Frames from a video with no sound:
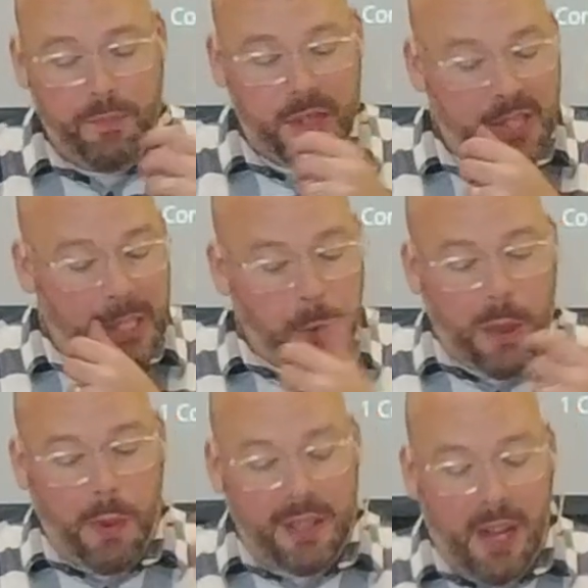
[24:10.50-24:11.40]
and since
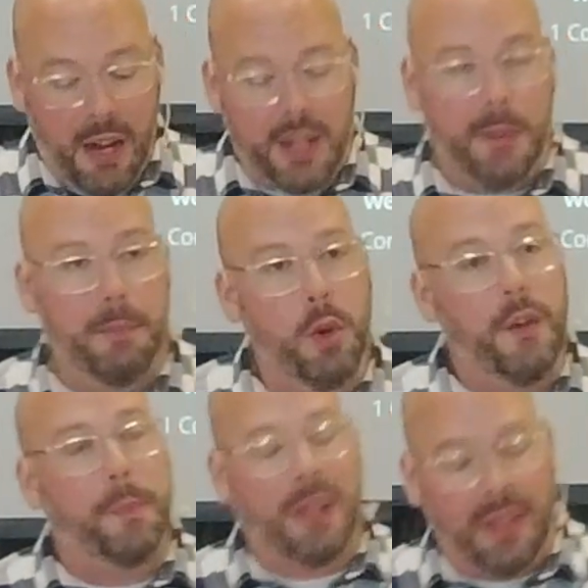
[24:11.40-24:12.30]
we worked hard to
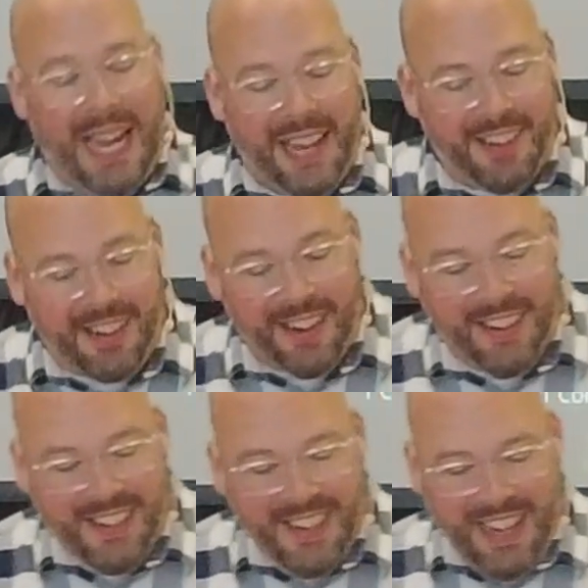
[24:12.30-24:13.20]
move up the
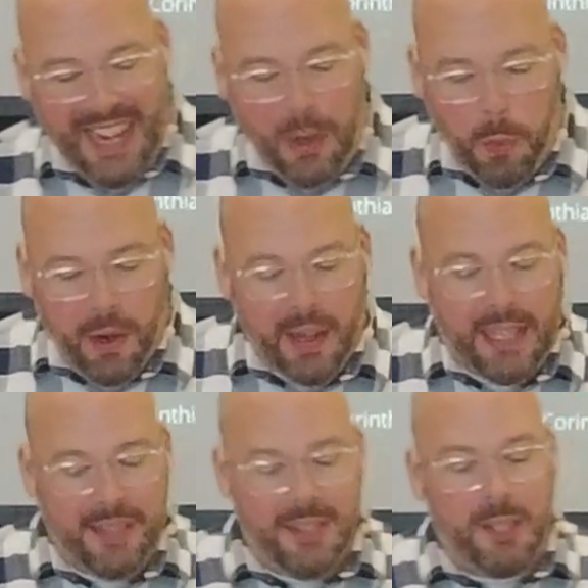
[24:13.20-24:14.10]
ladder at
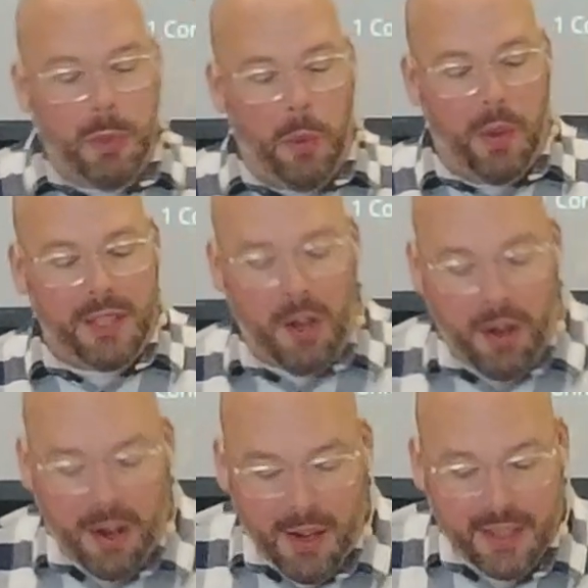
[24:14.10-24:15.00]
work, and since we worked
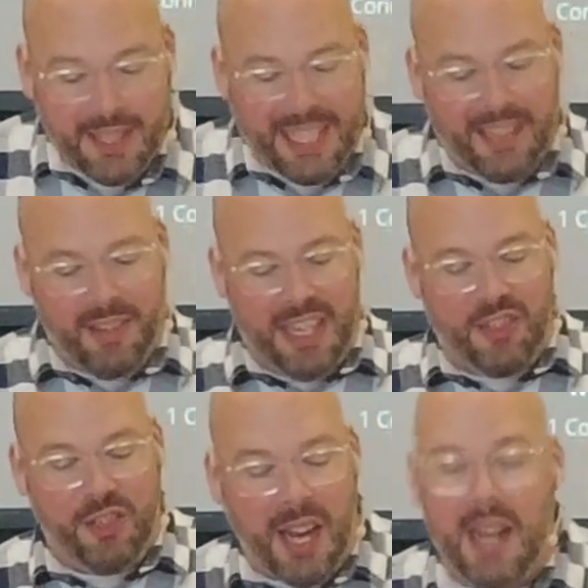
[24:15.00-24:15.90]
hard to get
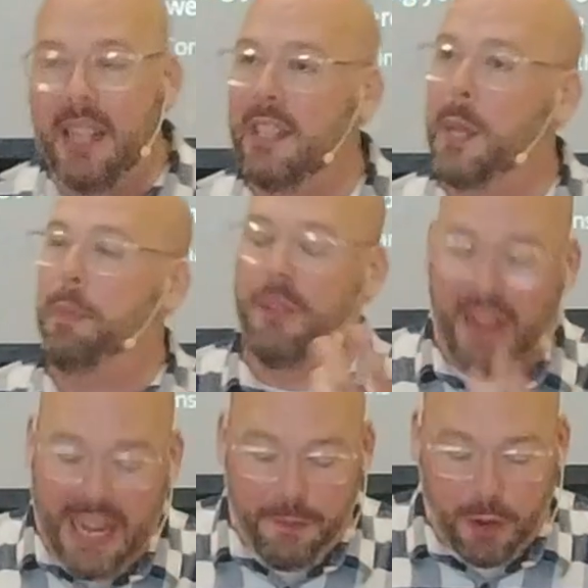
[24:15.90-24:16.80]
things done and to
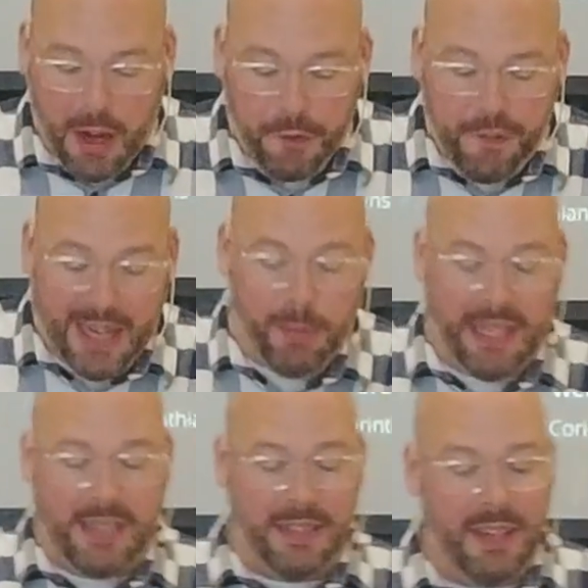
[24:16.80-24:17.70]
provide for our
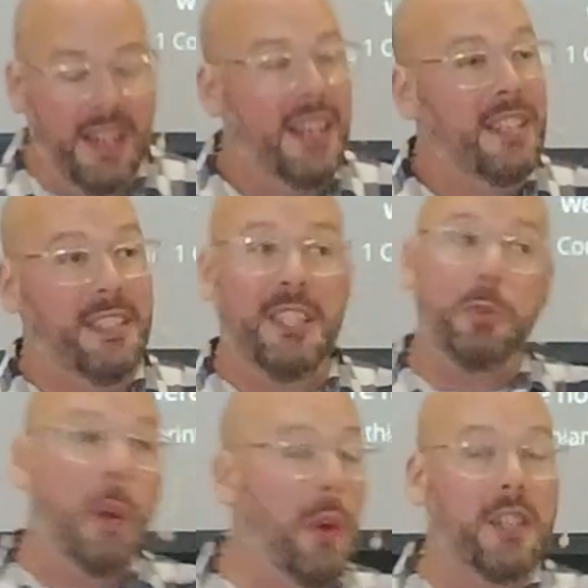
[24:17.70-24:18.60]
families, and
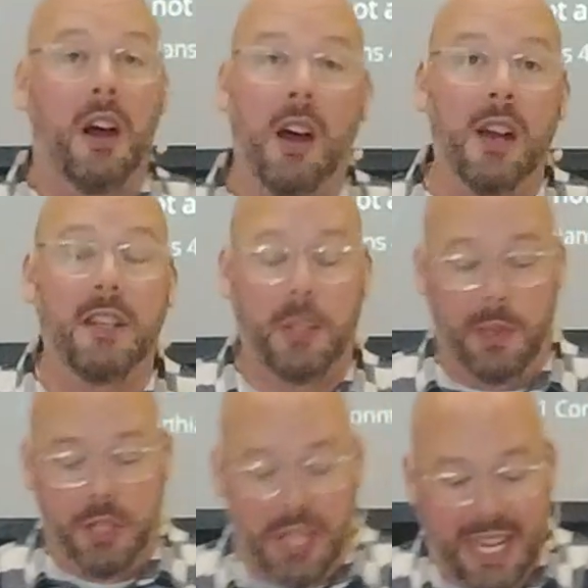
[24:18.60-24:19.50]
since we worked hard
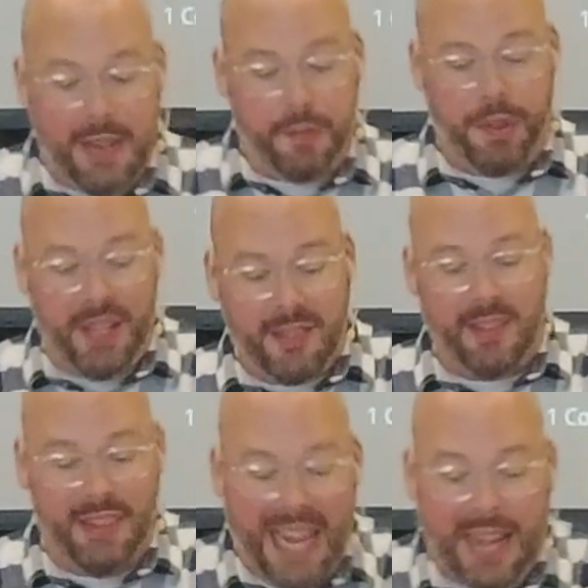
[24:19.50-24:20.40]
to achieve
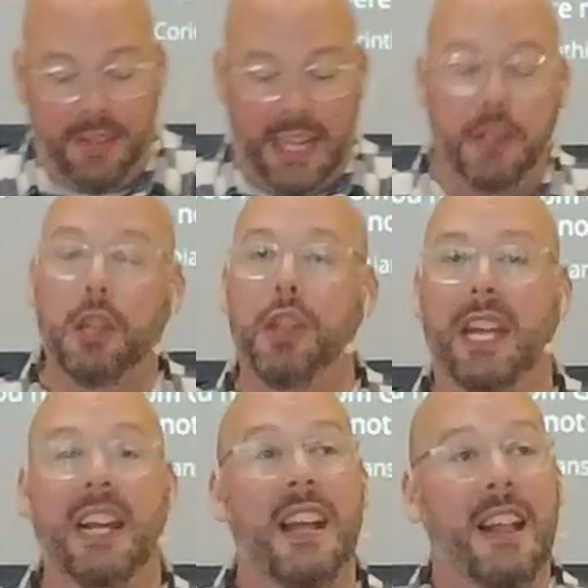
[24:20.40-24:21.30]
this and that and the other
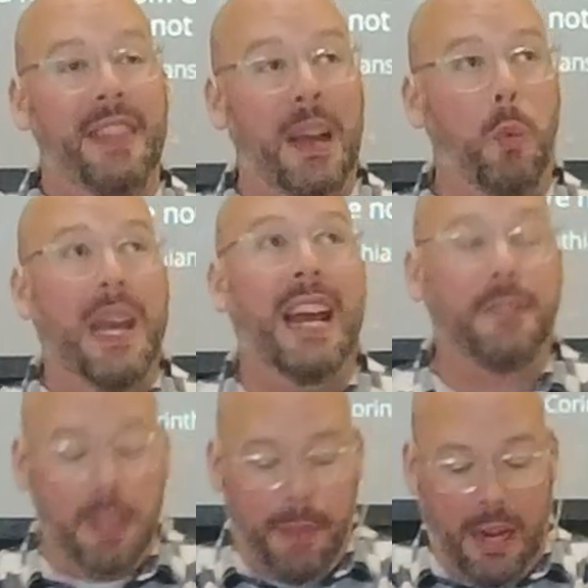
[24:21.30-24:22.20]
thing, that we
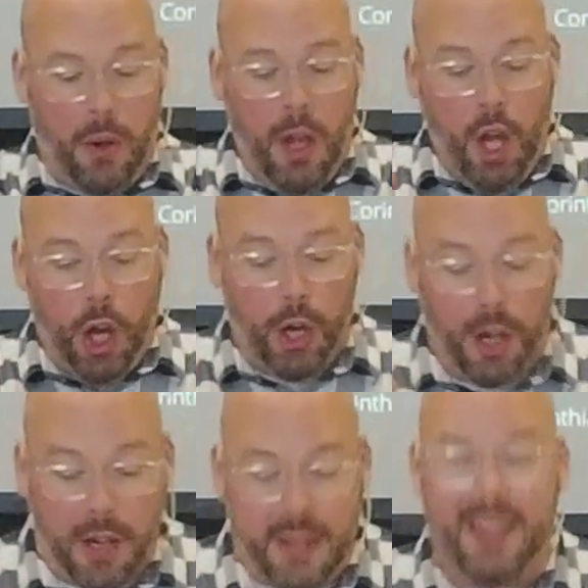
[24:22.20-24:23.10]
have somehow
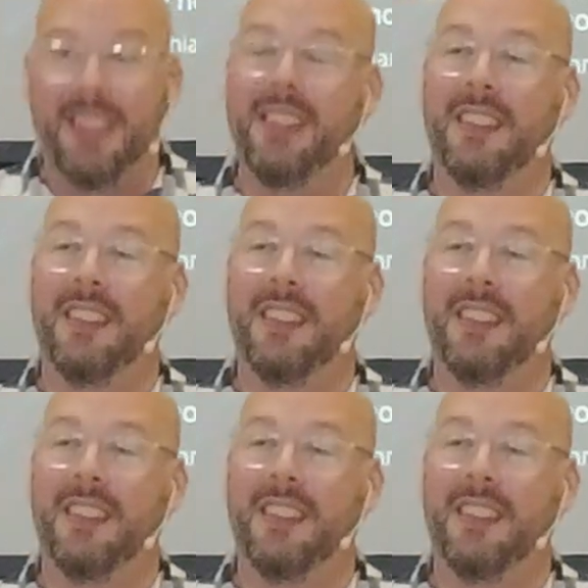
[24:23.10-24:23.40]
earned